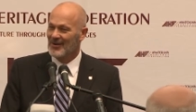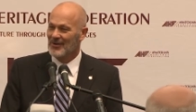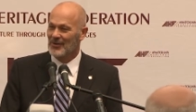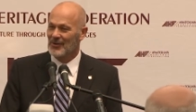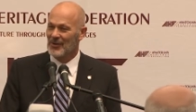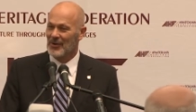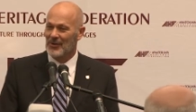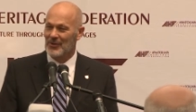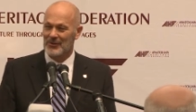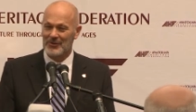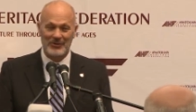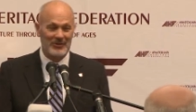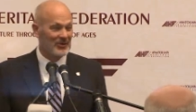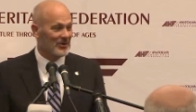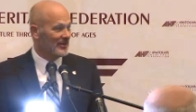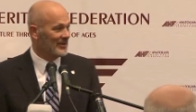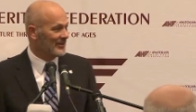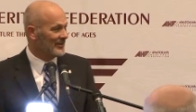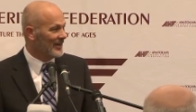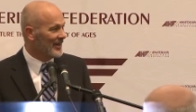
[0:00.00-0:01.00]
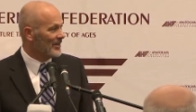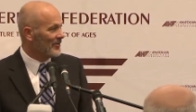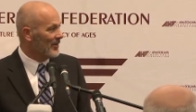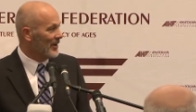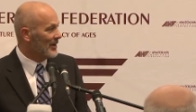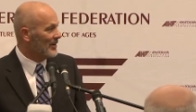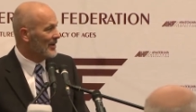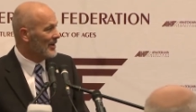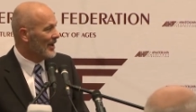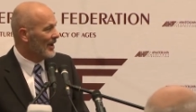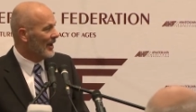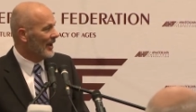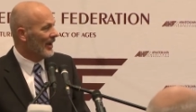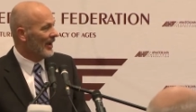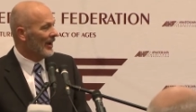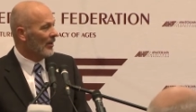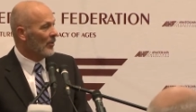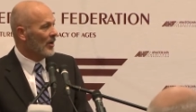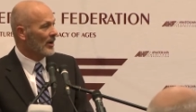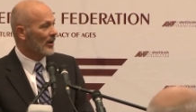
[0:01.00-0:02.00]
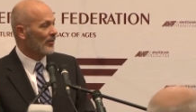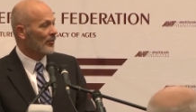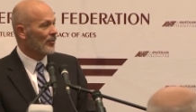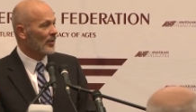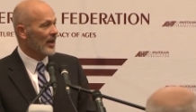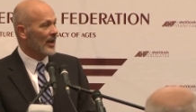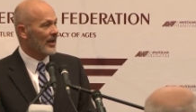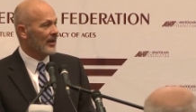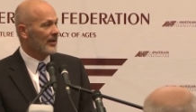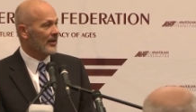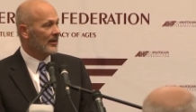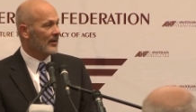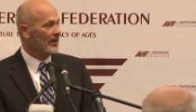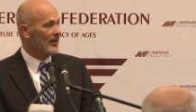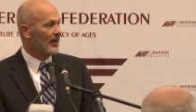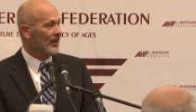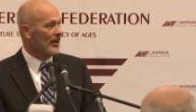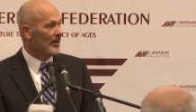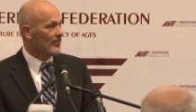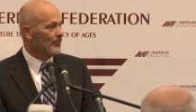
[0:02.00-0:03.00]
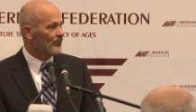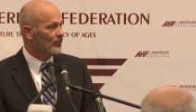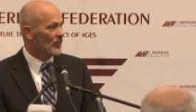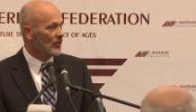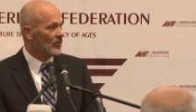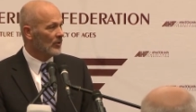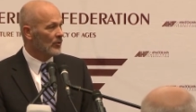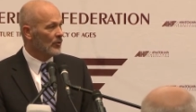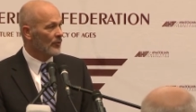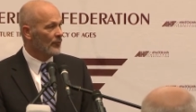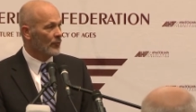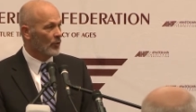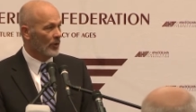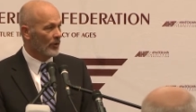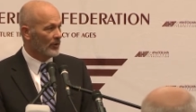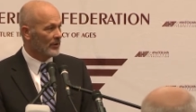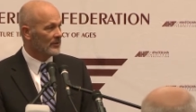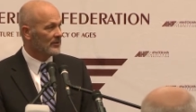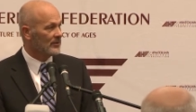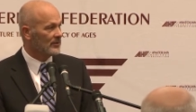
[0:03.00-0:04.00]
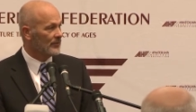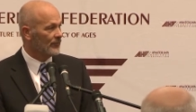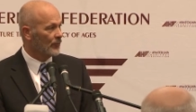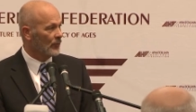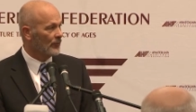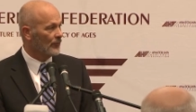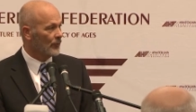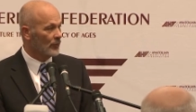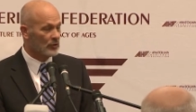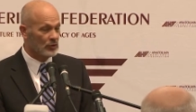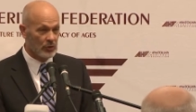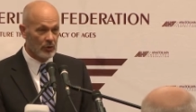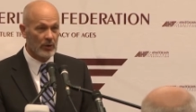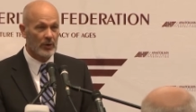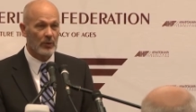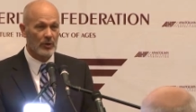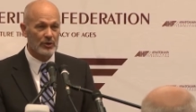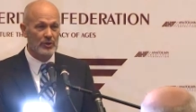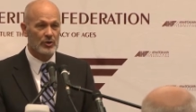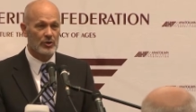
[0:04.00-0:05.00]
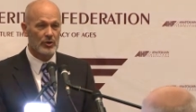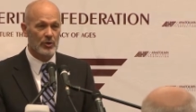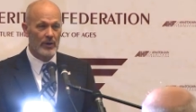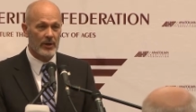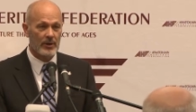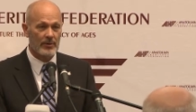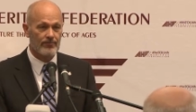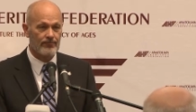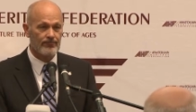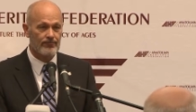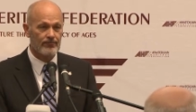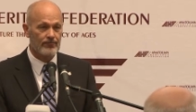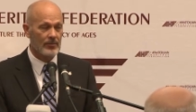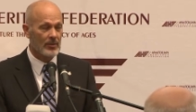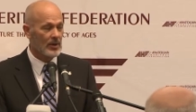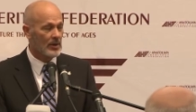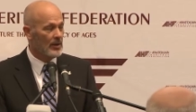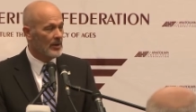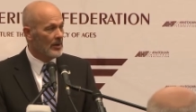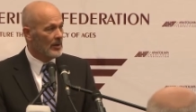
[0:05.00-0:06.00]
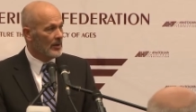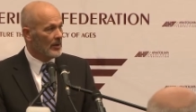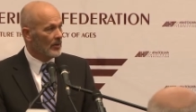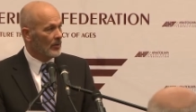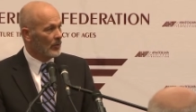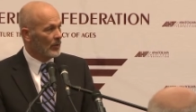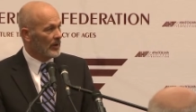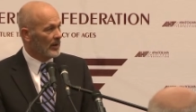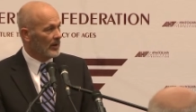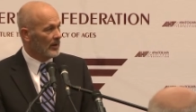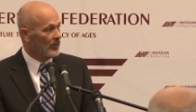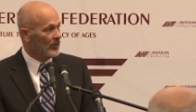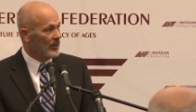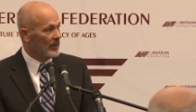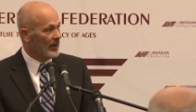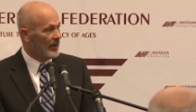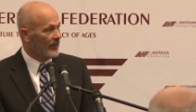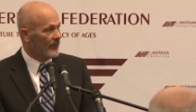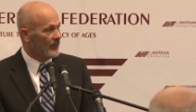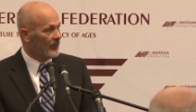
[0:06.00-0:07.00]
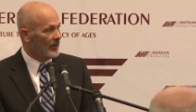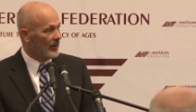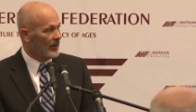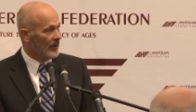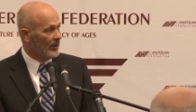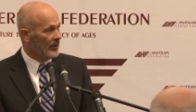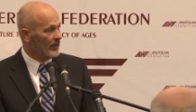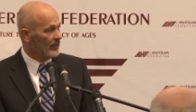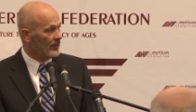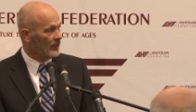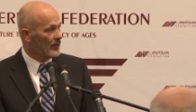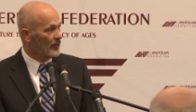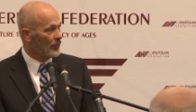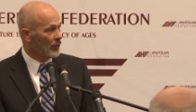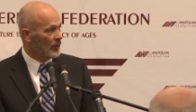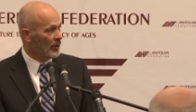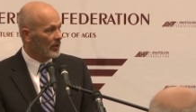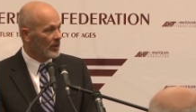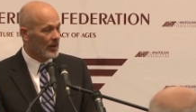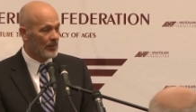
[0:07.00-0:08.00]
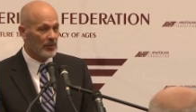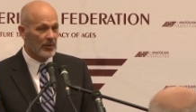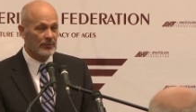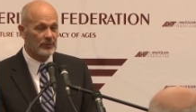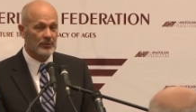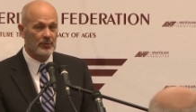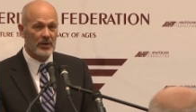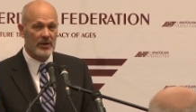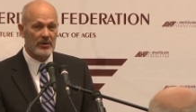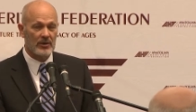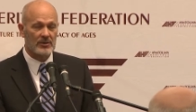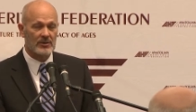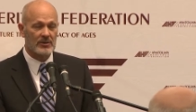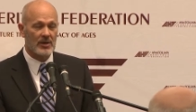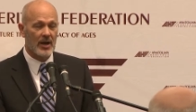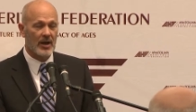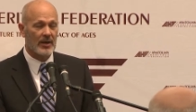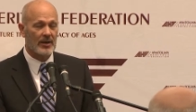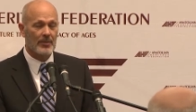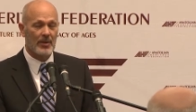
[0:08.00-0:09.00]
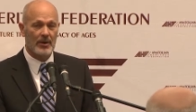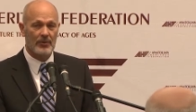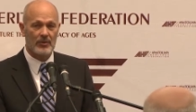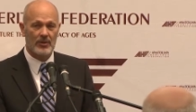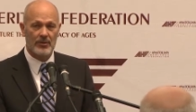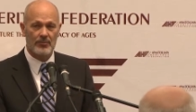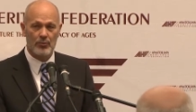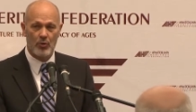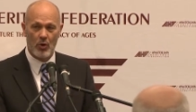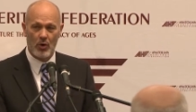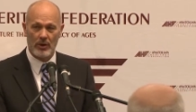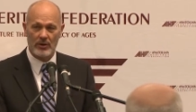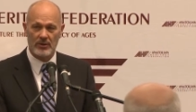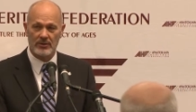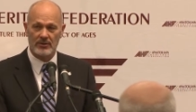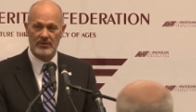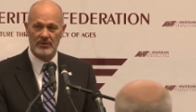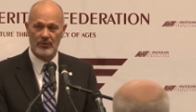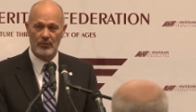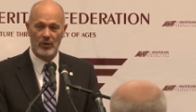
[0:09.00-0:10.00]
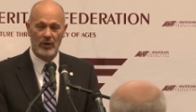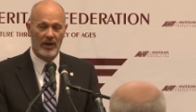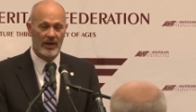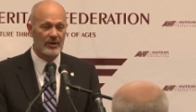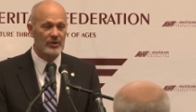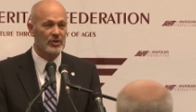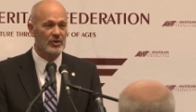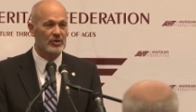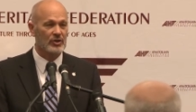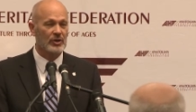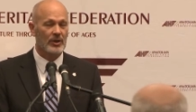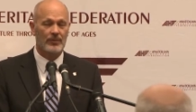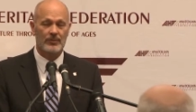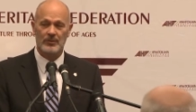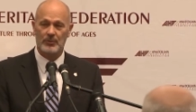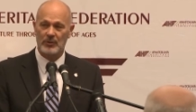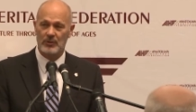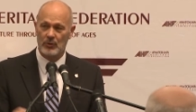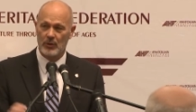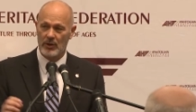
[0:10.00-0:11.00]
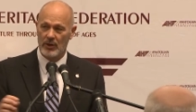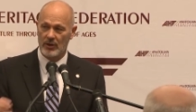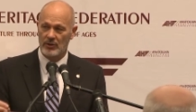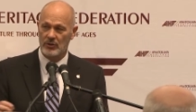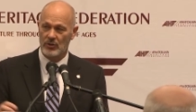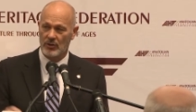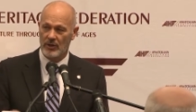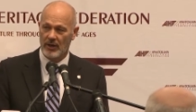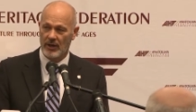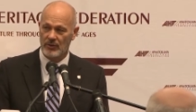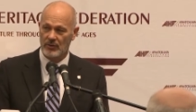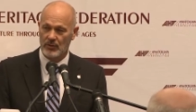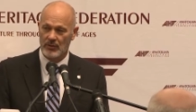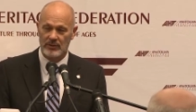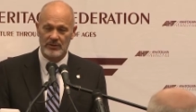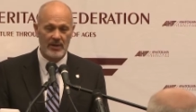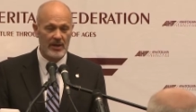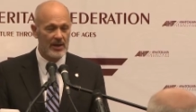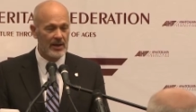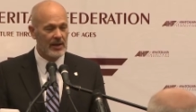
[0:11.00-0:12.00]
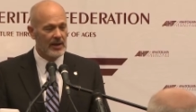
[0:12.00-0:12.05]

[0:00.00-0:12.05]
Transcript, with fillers: with all those goodies. Anyway, I, I want to thank um, you for this for, for doing what you're doing. We we have uh, we've heard a number of speakers talk about the importance of relationships between our two countries.